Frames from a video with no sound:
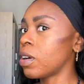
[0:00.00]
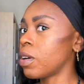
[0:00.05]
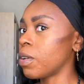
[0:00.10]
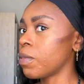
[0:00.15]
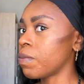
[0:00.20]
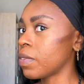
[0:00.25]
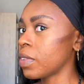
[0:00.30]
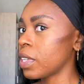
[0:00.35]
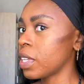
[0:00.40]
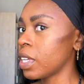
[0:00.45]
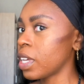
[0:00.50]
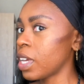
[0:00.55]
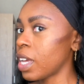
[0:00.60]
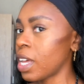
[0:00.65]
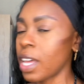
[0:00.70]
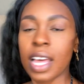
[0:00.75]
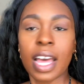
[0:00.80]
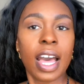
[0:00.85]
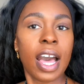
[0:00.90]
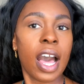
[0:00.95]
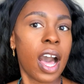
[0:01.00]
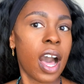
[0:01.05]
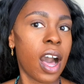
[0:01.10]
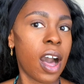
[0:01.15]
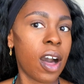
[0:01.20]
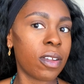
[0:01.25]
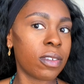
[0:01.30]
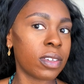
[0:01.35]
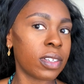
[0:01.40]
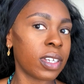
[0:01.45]
hopefully I
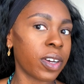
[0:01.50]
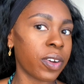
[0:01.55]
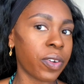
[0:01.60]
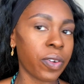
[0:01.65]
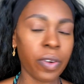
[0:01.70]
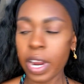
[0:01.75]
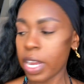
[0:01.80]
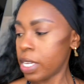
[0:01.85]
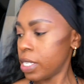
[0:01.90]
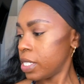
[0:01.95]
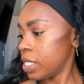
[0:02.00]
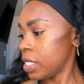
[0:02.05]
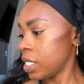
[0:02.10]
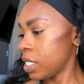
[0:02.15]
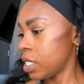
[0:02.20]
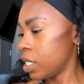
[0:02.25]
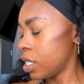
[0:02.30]
don't look crazy.